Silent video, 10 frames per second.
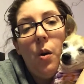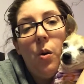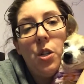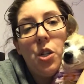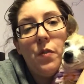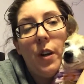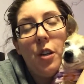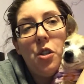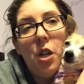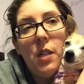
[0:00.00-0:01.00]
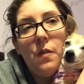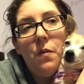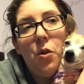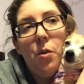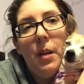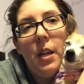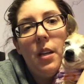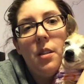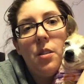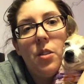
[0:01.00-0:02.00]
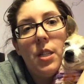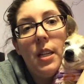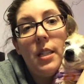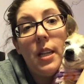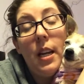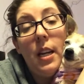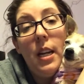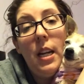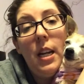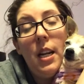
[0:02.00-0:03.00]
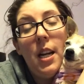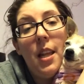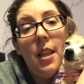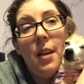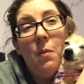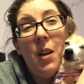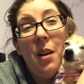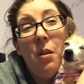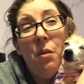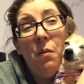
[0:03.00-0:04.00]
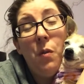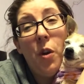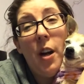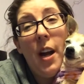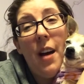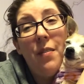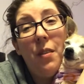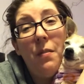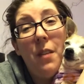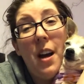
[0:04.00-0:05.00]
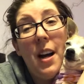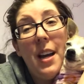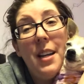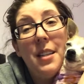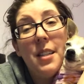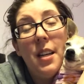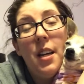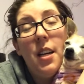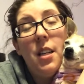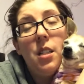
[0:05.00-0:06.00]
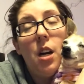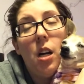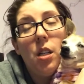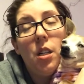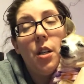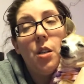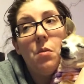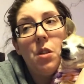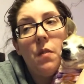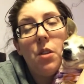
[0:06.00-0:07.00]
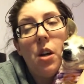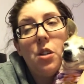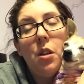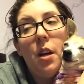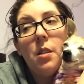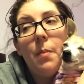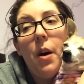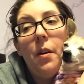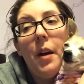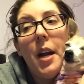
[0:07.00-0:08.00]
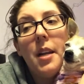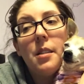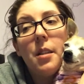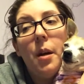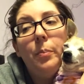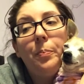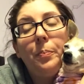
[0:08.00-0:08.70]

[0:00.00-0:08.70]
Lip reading: which is very stressful because there's things I need. And then when I go to Florida, I have to find doctors, which I've talked to you guys about already. So,